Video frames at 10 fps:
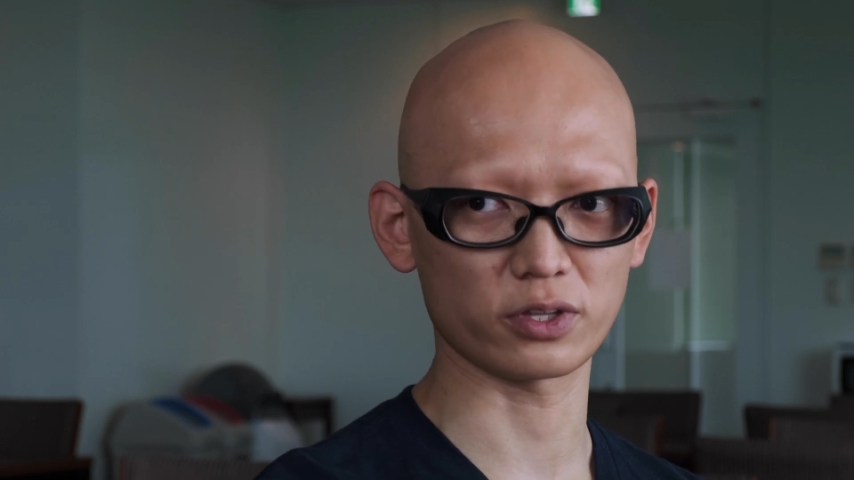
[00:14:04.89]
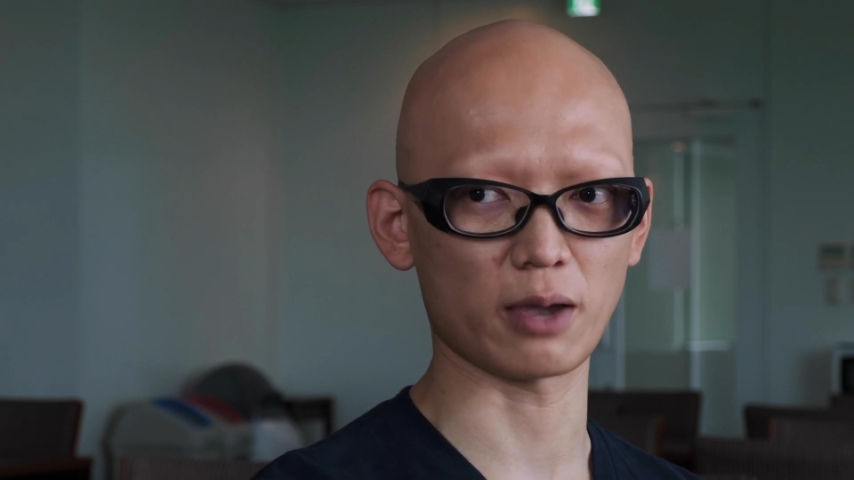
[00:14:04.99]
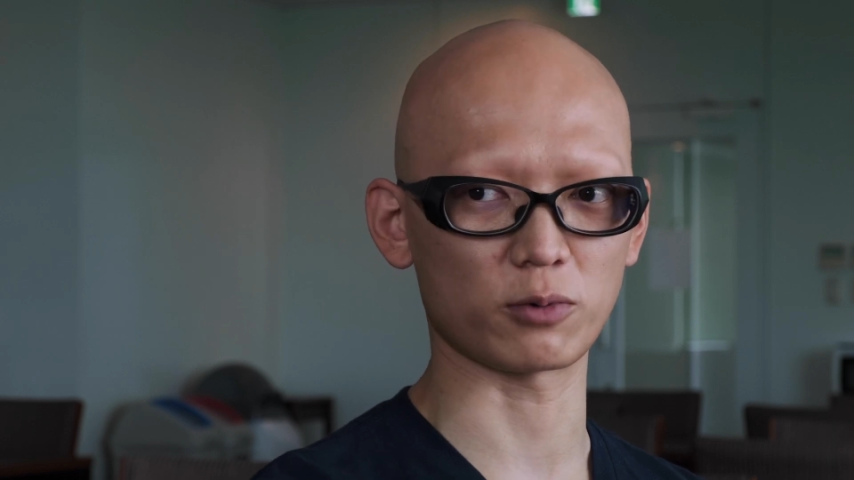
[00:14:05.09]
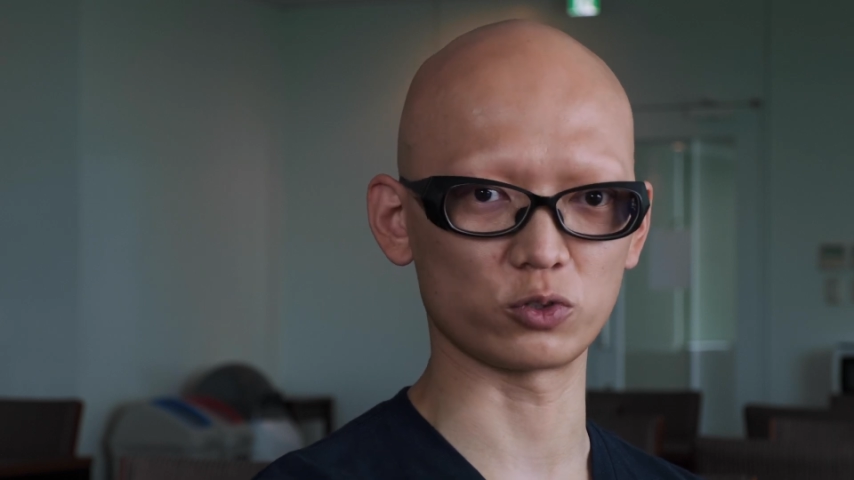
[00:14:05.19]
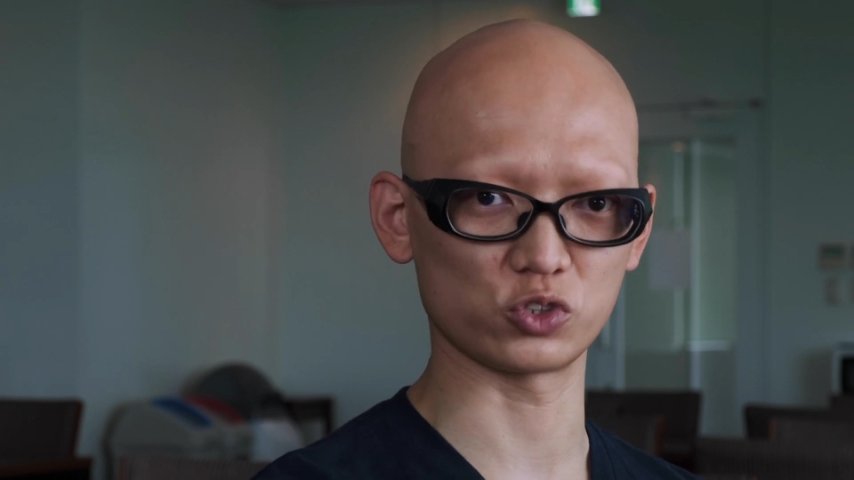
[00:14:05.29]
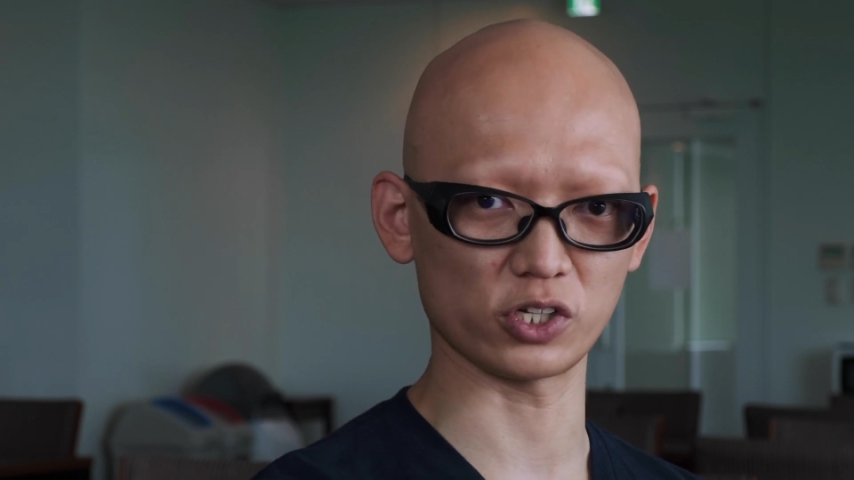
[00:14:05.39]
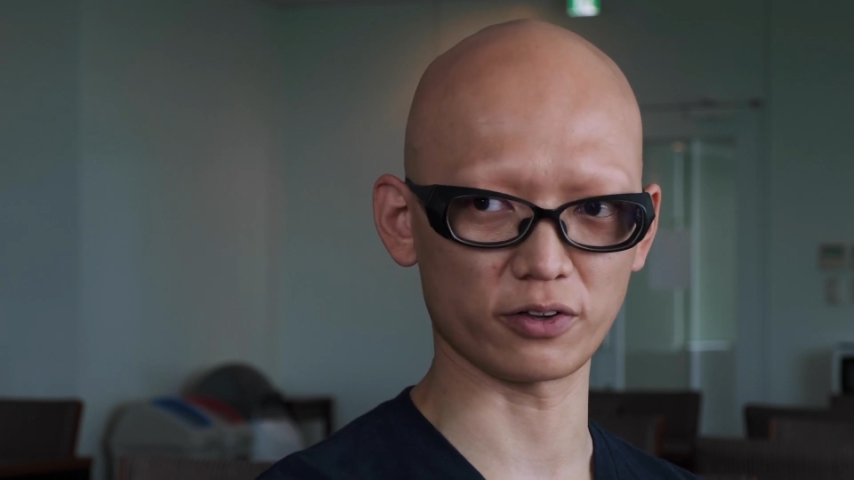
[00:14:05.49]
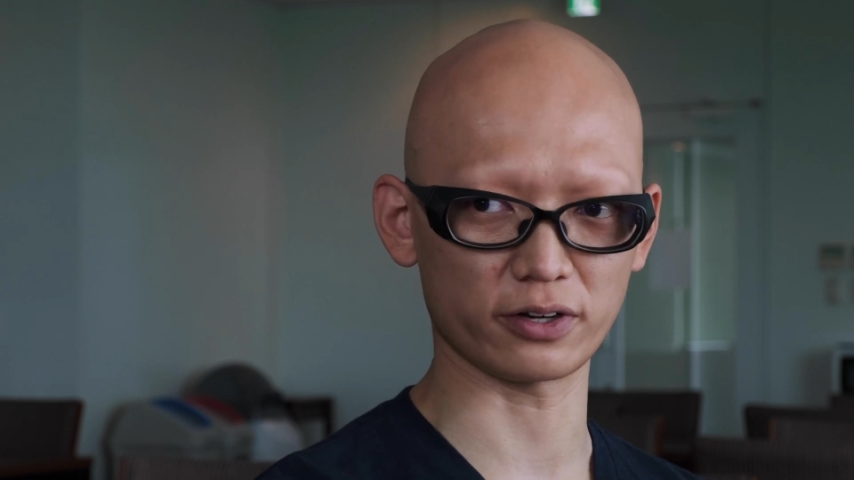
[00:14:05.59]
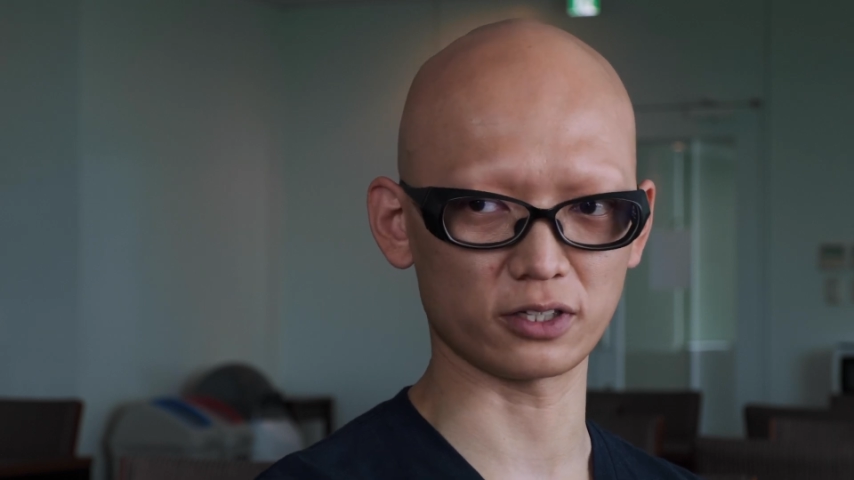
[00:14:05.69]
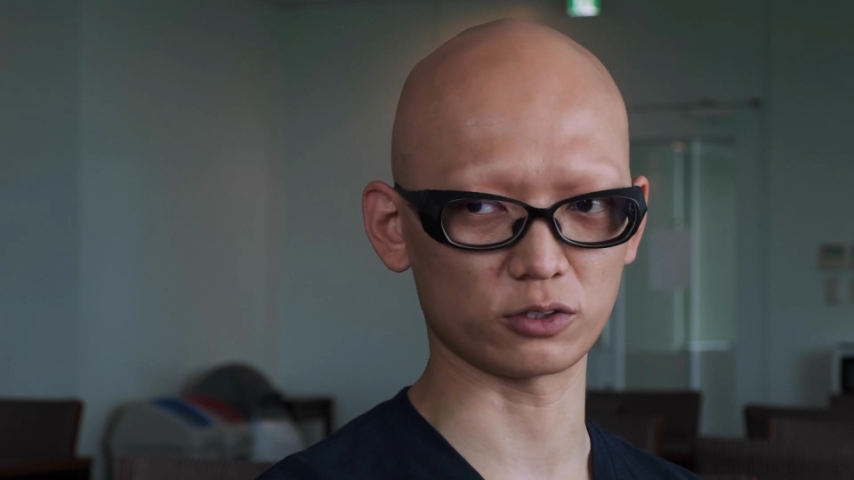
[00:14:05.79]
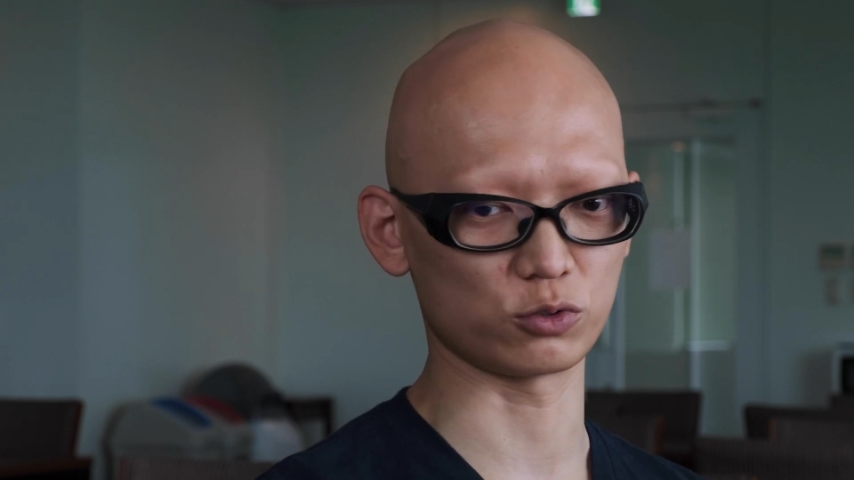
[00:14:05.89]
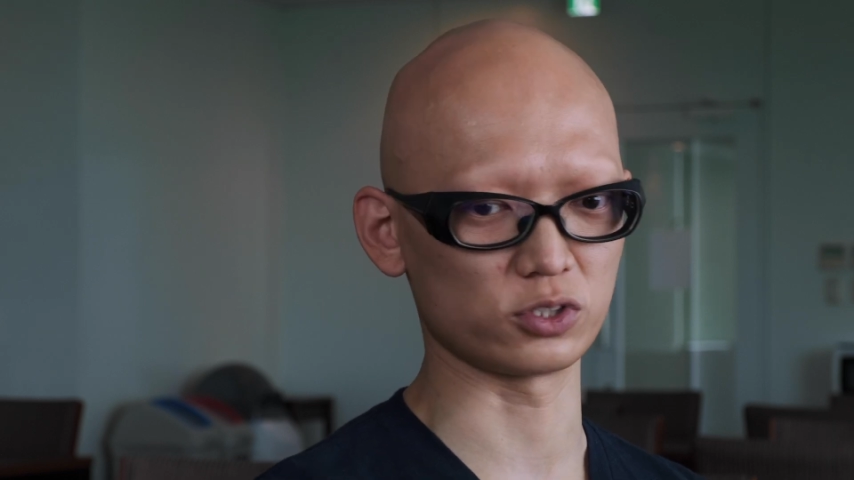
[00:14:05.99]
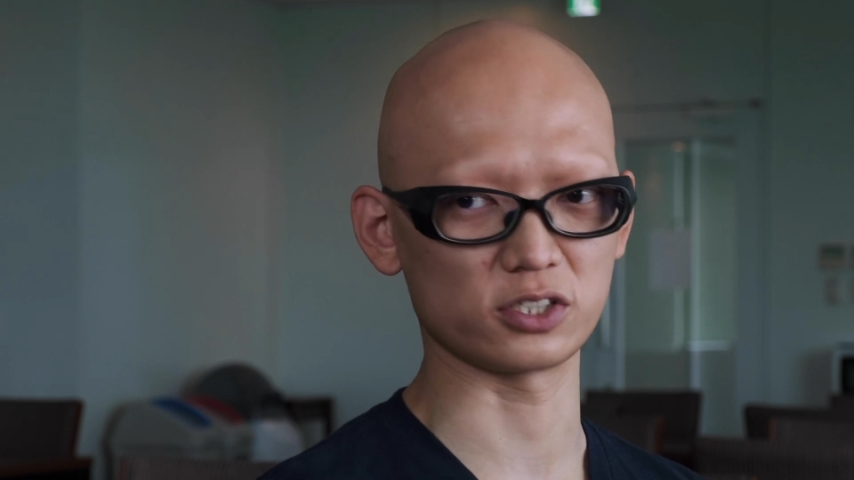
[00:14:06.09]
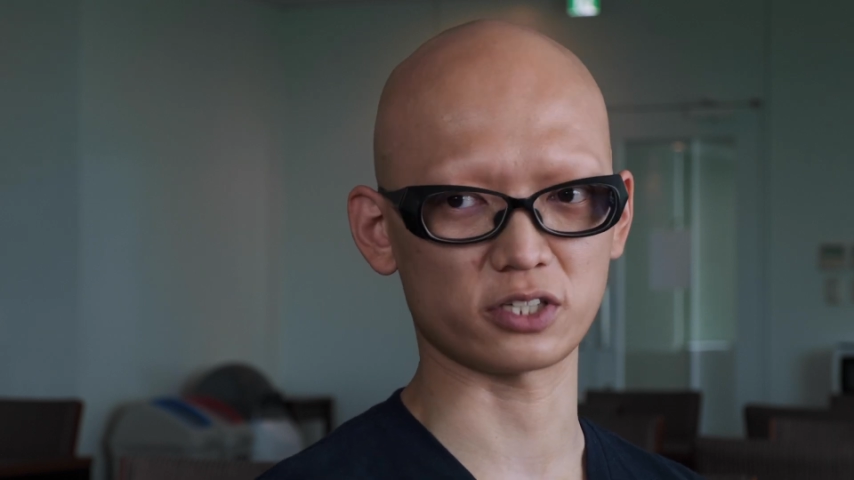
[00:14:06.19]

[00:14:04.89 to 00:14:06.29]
timecode generator to this